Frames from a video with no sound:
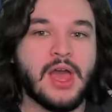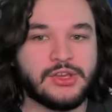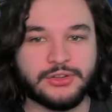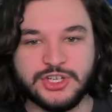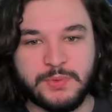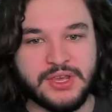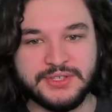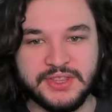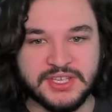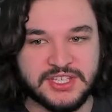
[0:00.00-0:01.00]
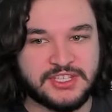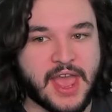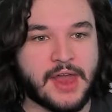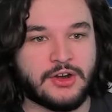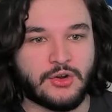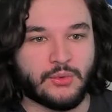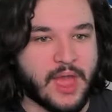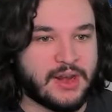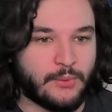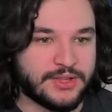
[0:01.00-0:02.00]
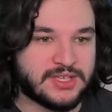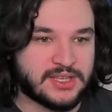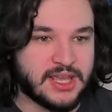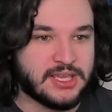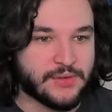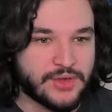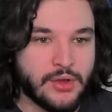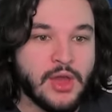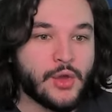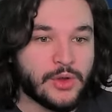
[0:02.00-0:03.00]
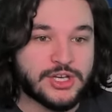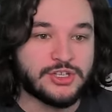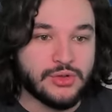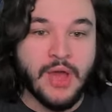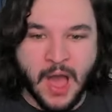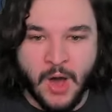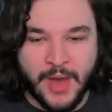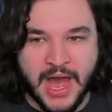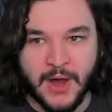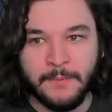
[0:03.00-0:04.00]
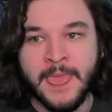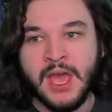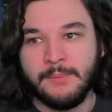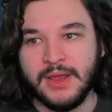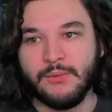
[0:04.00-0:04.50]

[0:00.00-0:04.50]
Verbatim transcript: you'll just be using the standard random ones that they give you, which do help out, but